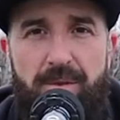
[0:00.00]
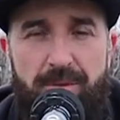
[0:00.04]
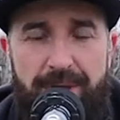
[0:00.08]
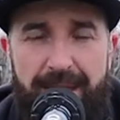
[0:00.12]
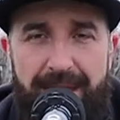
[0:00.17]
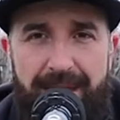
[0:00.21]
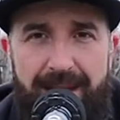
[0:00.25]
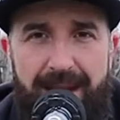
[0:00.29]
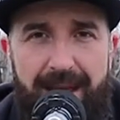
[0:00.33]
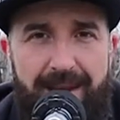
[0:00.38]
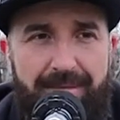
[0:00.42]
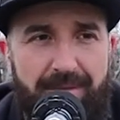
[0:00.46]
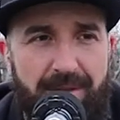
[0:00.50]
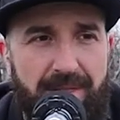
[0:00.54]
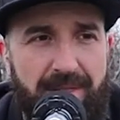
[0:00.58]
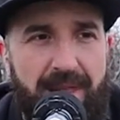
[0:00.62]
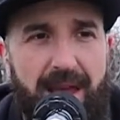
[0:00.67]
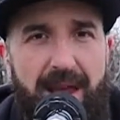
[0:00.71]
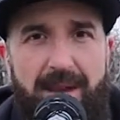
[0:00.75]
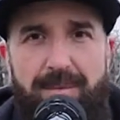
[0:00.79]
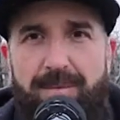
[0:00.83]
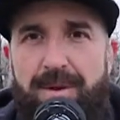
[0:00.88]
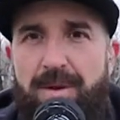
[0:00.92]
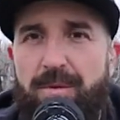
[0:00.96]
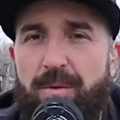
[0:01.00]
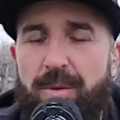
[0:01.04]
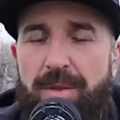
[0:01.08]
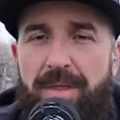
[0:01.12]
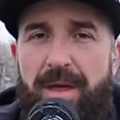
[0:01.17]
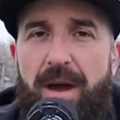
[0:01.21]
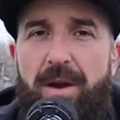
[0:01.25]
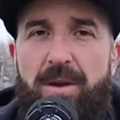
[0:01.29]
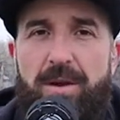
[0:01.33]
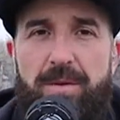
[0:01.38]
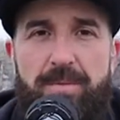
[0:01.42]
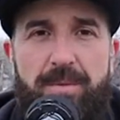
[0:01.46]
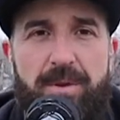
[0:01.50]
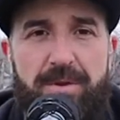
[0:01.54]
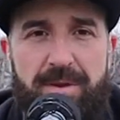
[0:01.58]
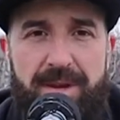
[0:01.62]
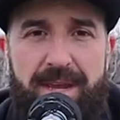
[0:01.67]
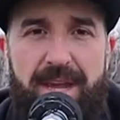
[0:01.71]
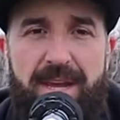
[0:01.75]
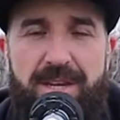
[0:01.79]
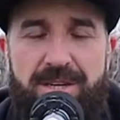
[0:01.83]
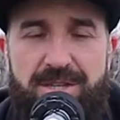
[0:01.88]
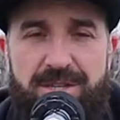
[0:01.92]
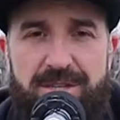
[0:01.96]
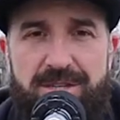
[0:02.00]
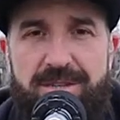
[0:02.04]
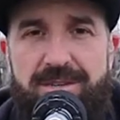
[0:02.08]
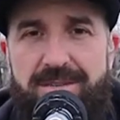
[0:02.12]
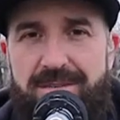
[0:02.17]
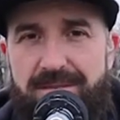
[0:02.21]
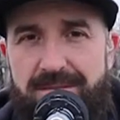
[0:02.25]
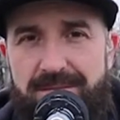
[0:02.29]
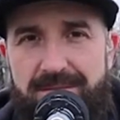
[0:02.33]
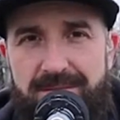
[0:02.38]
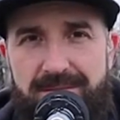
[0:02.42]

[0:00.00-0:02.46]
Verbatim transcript: You can't have alignment without communication.